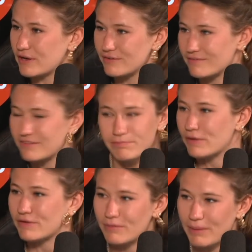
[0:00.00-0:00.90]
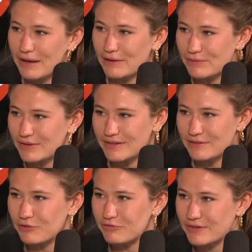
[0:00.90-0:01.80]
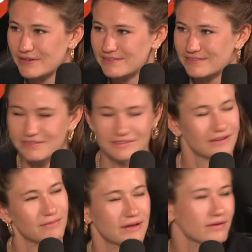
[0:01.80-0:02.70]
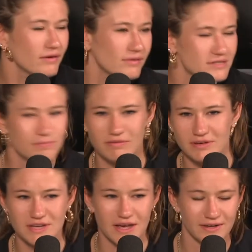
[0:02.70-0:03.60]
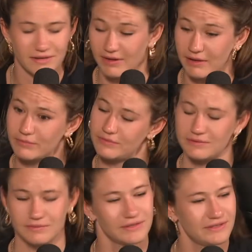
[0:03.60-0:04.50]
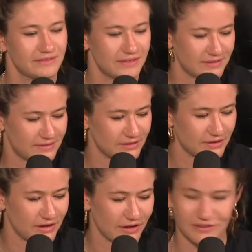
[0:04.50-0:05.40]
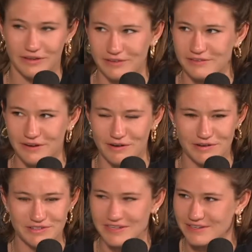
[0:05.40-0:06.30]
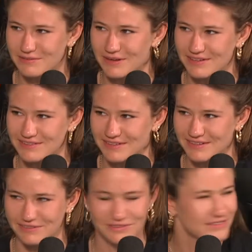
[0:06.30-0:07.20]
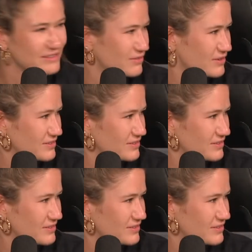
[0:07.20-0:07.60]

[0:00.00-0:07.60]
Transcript: spoken about in the office, just kind of like, oh, it's been returned. I'm like, oh, what is this? It's an ROT as well, isn't it? Or is it a rot?